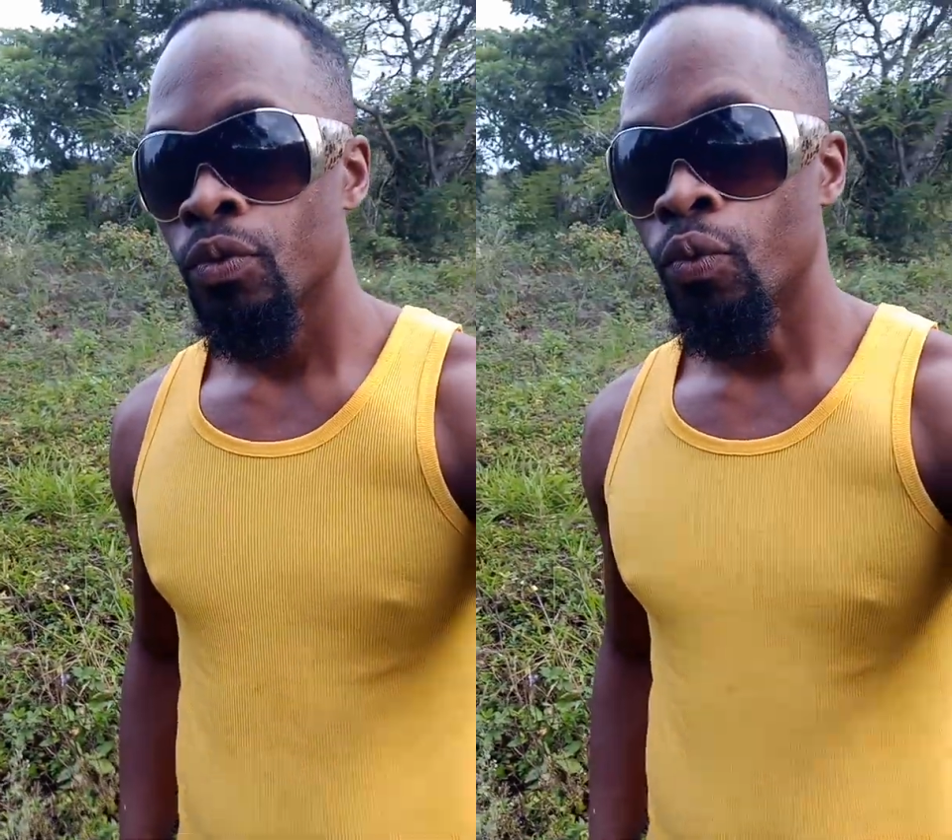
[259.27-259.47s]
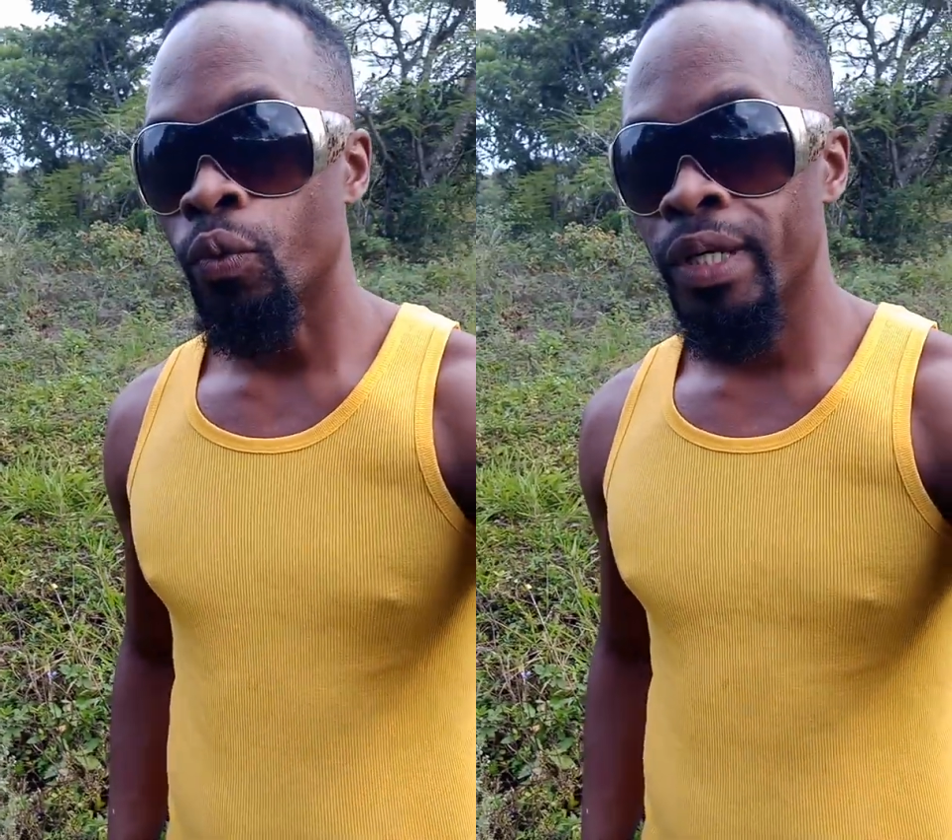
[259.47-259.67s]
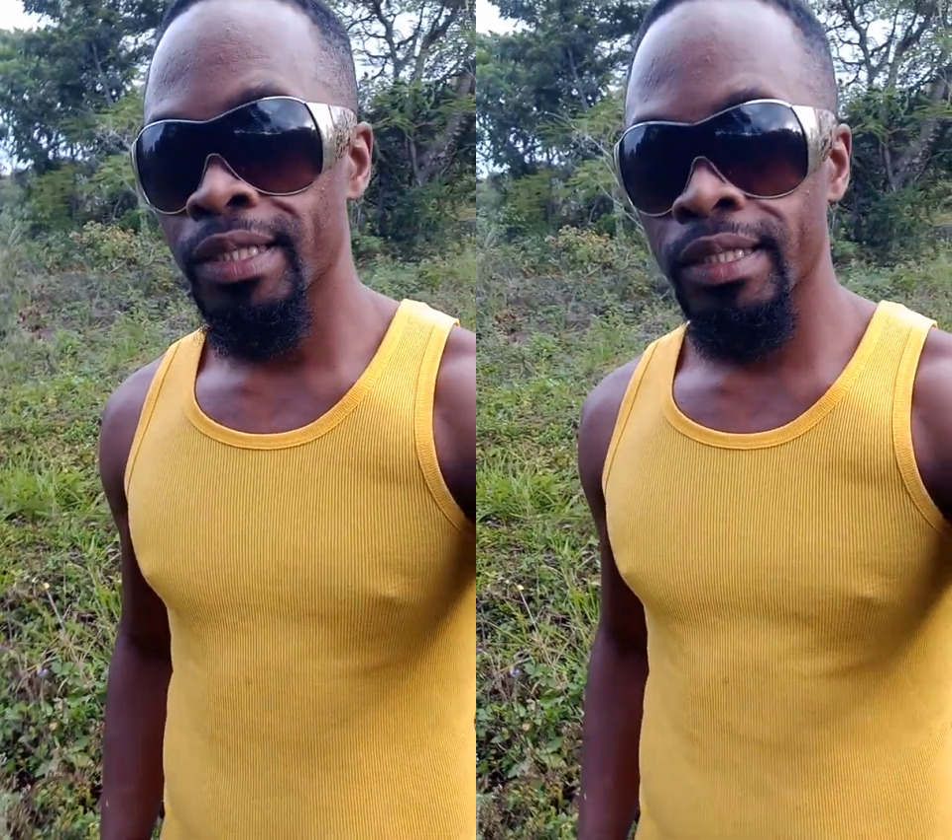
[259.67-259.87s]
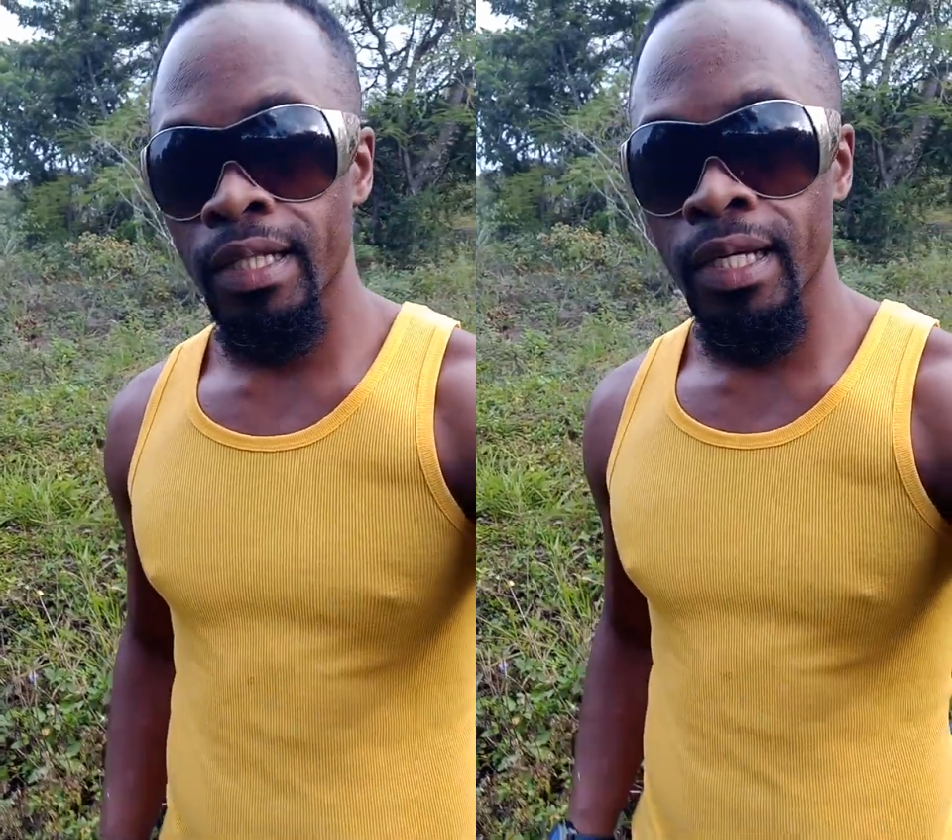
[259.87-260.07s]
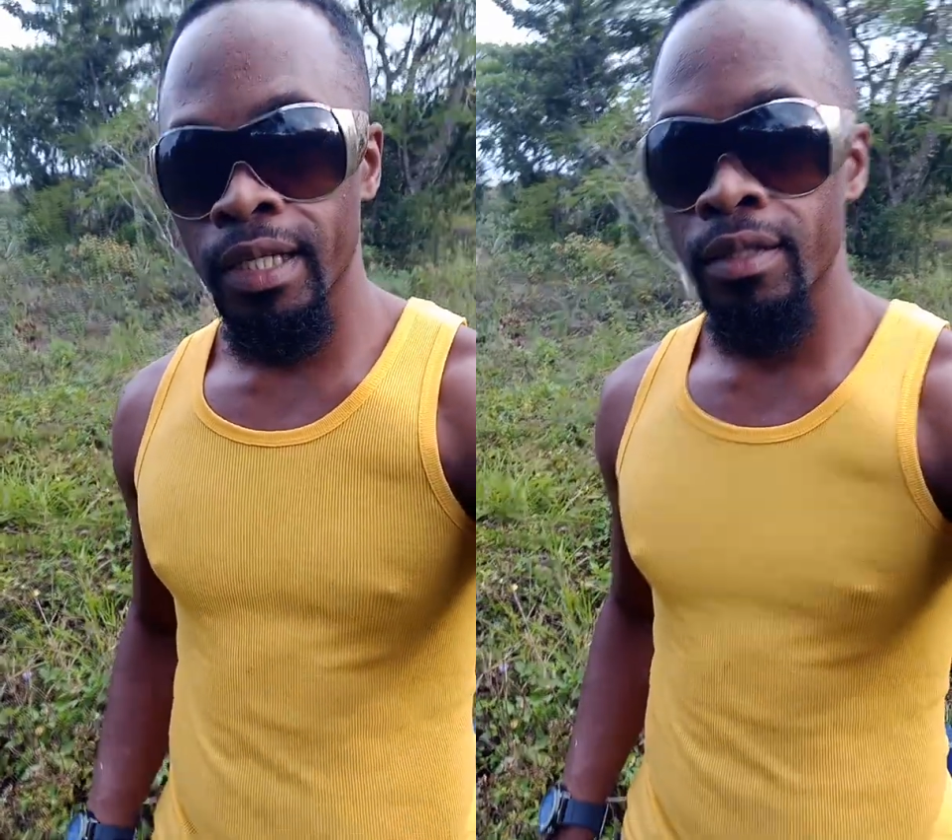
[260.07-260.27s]
Wednesday
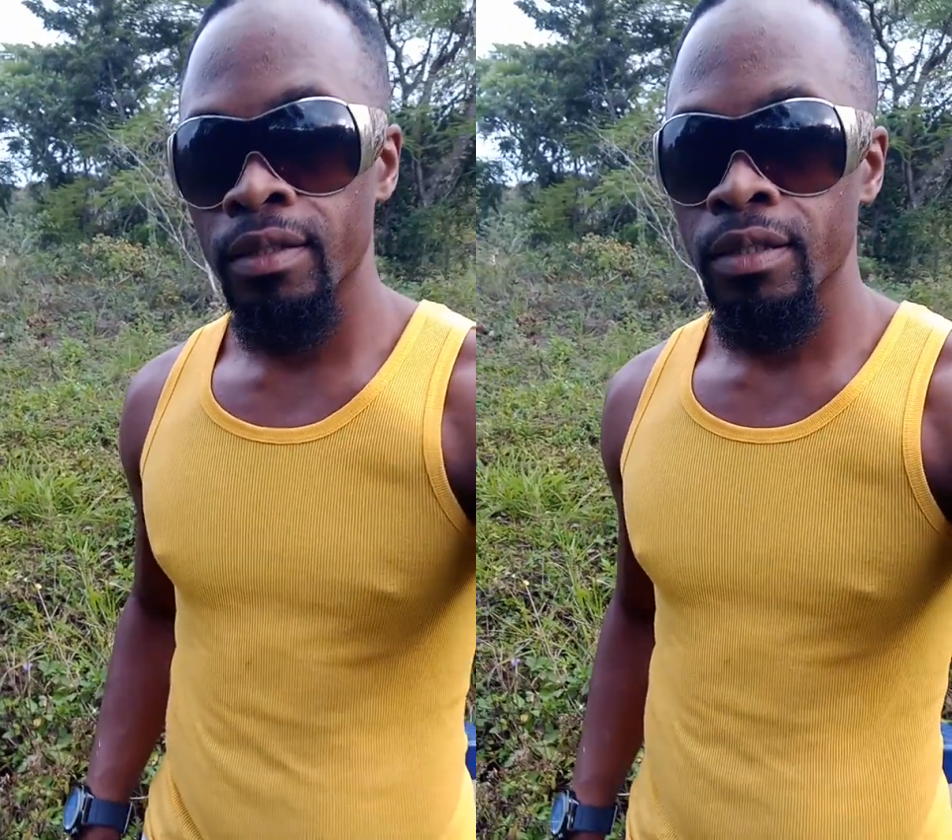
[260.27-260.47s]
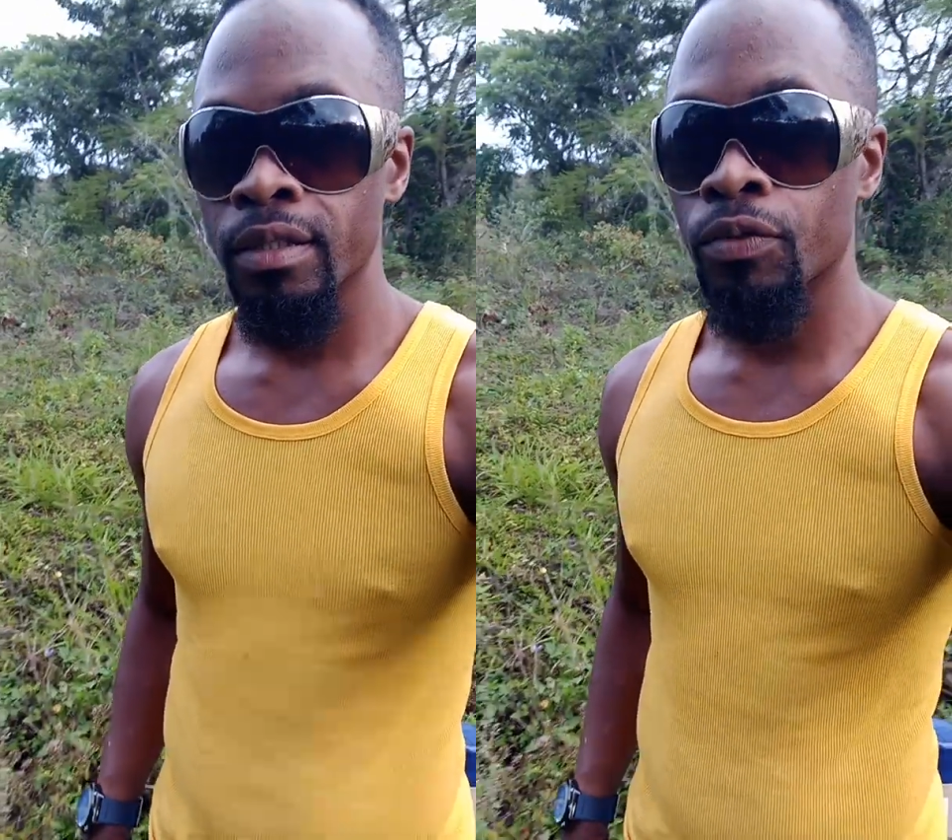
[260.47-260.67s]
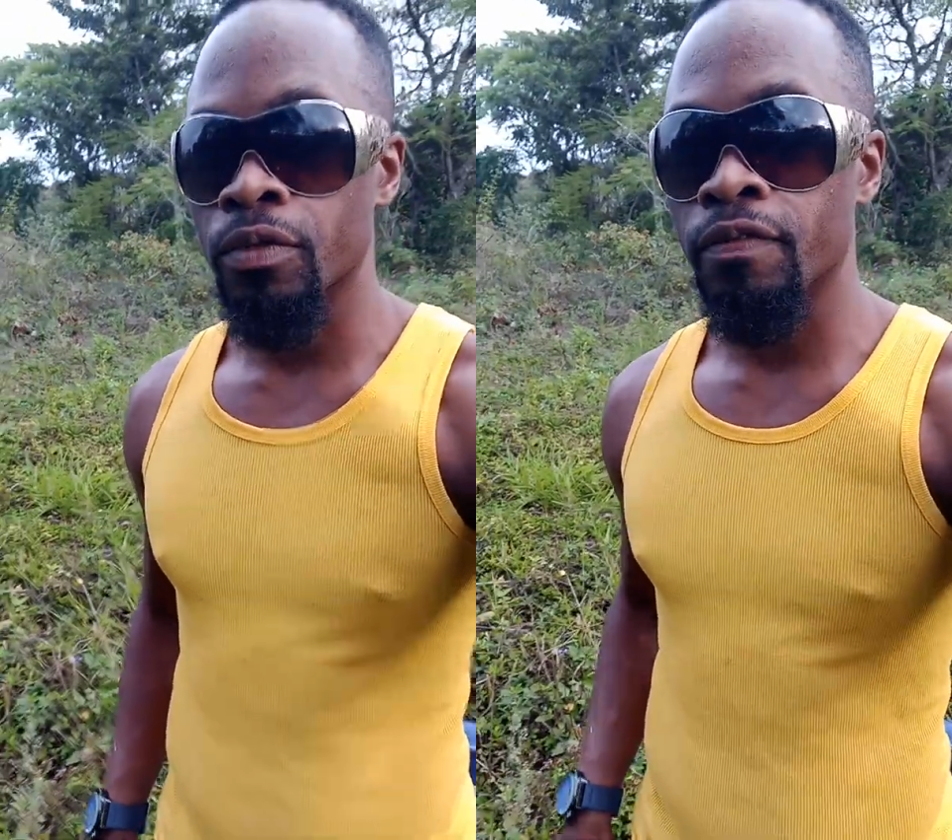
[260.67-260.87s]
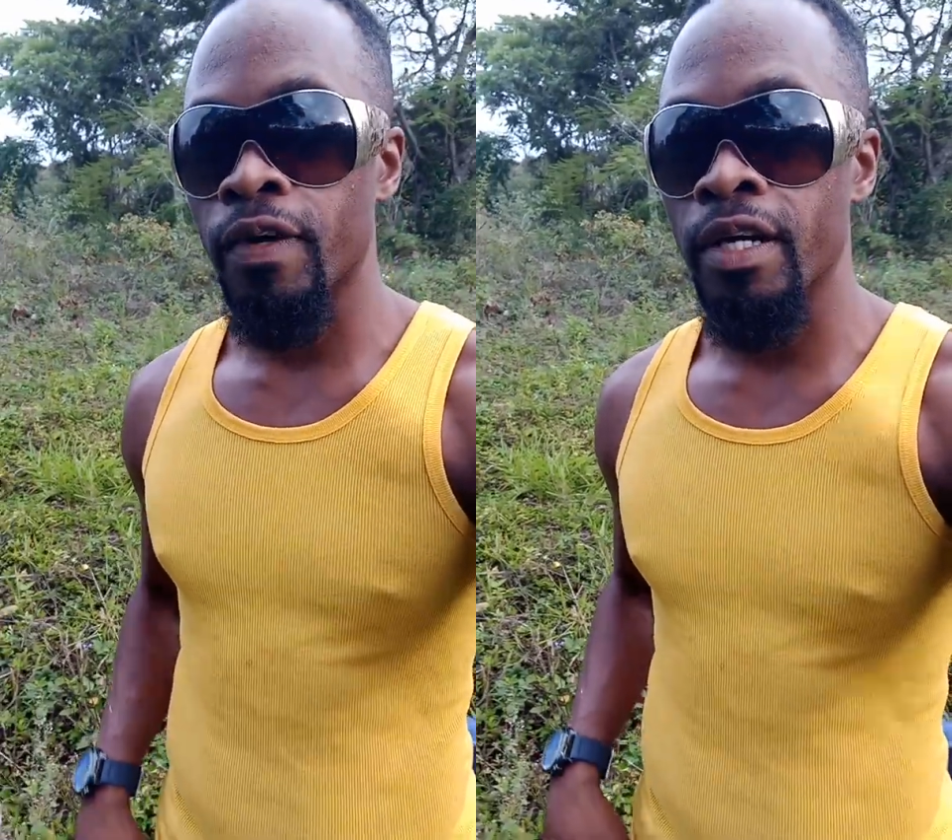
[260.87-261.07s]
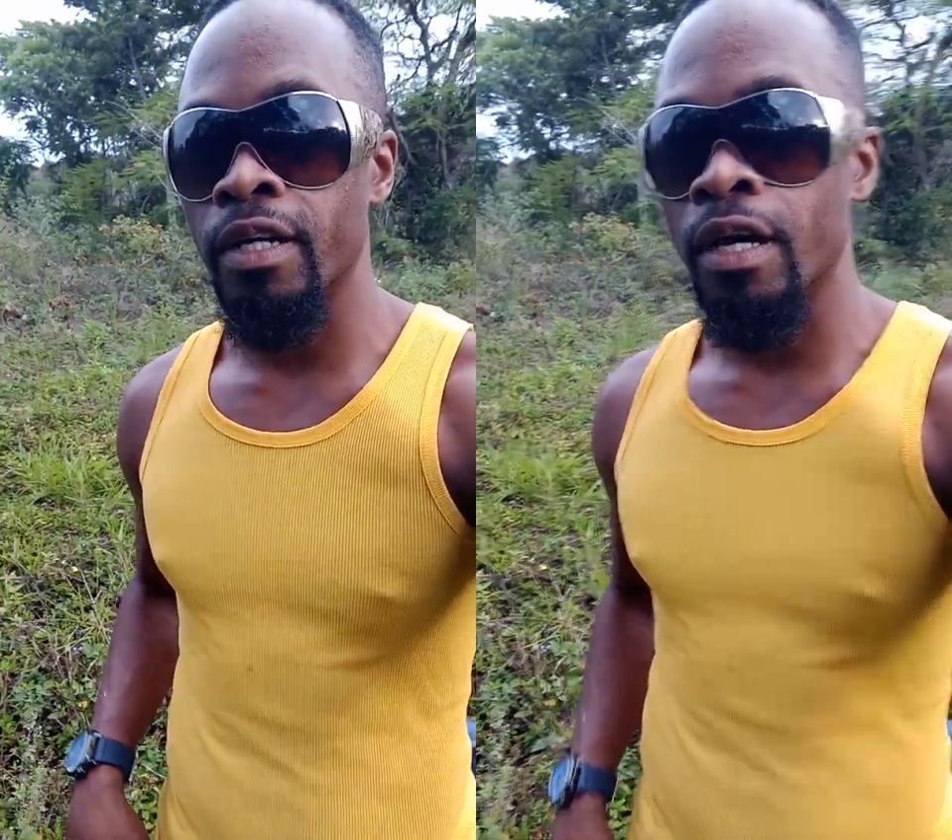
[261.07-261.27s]
again, couldn't
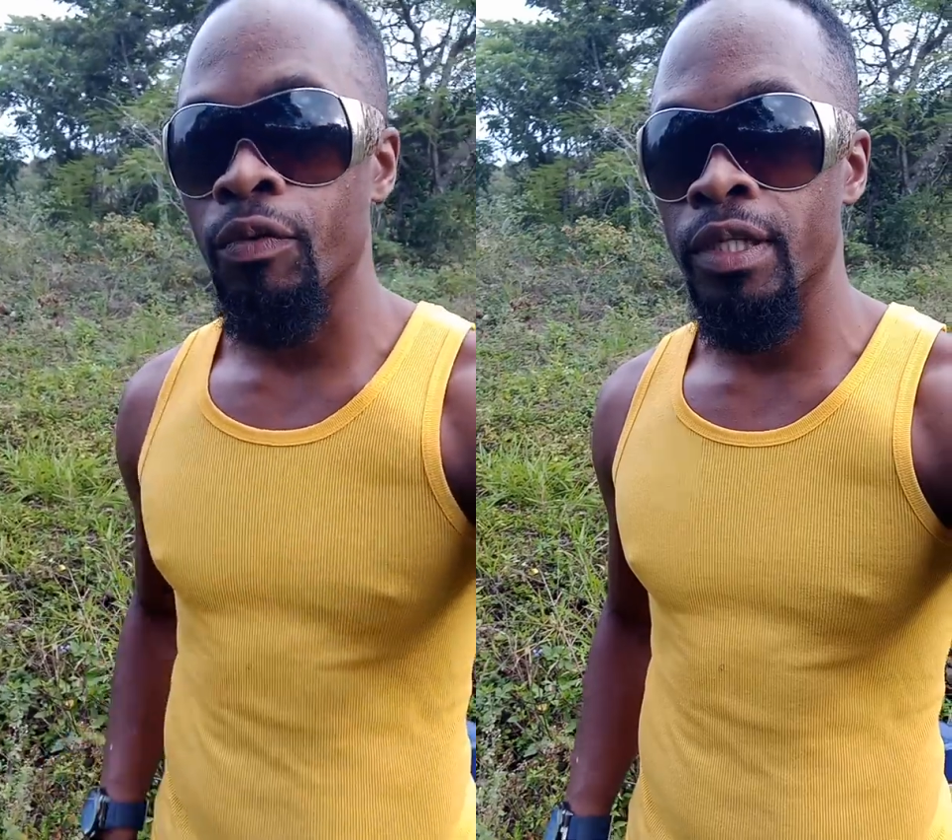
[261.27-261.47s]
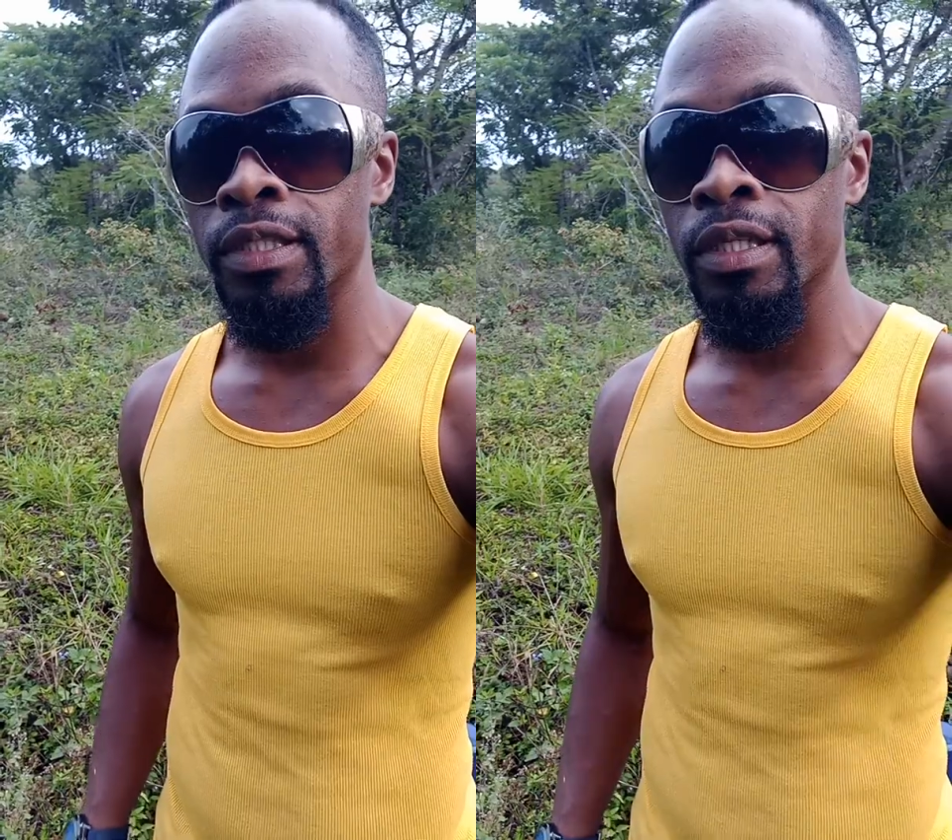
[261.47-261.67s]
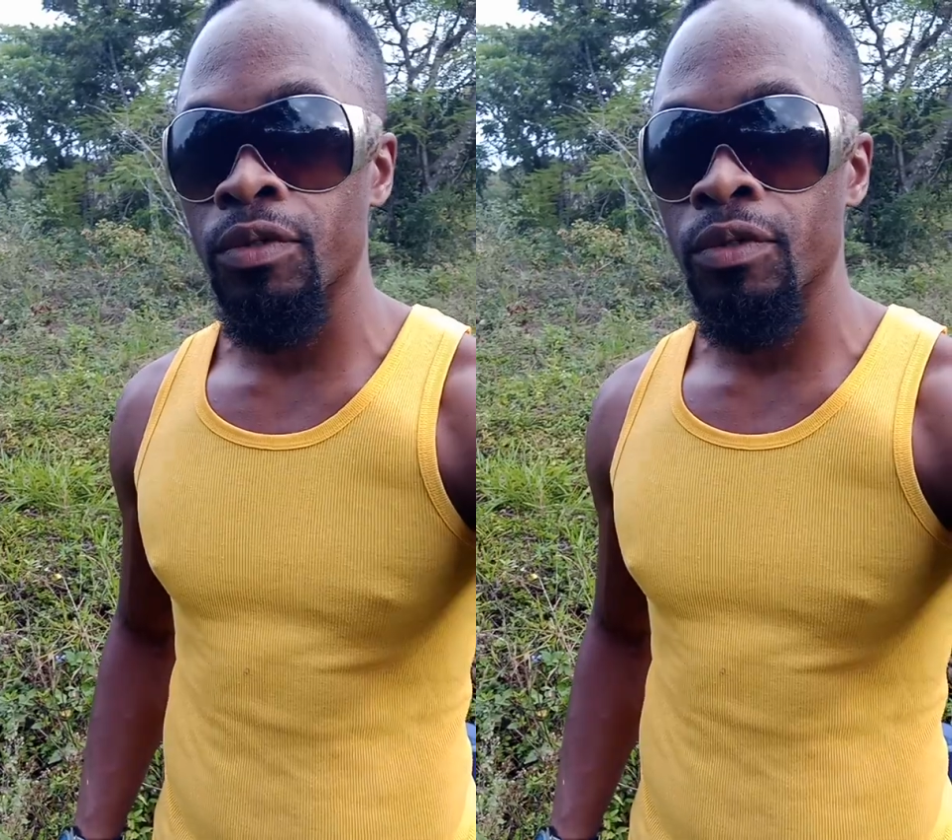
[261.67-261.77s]
find her Wednesday,